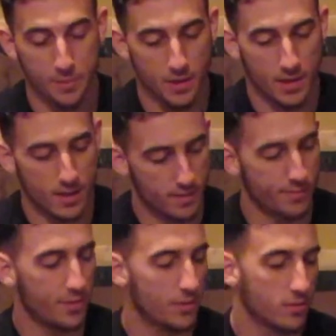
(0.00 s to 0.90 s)

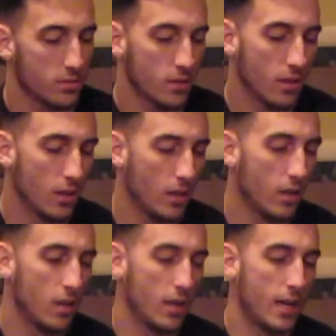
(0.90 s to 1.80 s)
Converse.
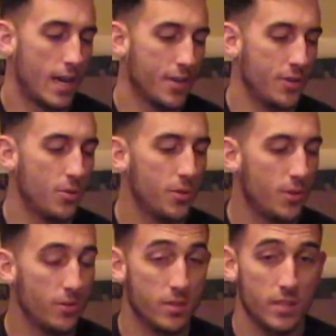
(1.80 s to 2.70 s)
I do
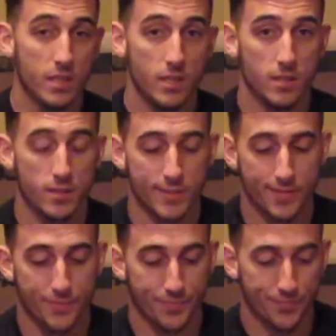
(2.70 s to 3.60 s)
use these
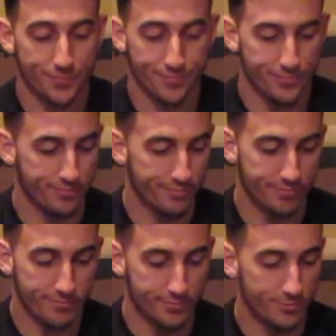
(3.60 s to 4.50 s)

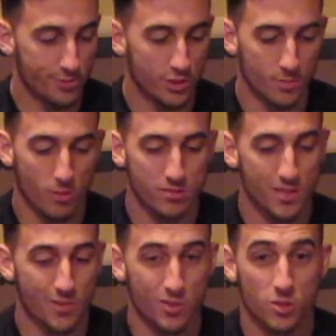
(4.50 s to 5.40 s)
just mostly
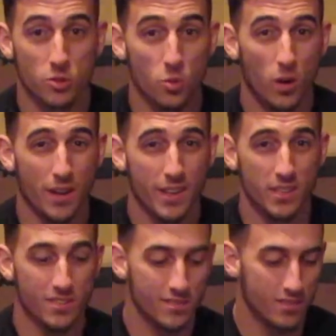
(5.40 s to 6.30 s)
for squatting.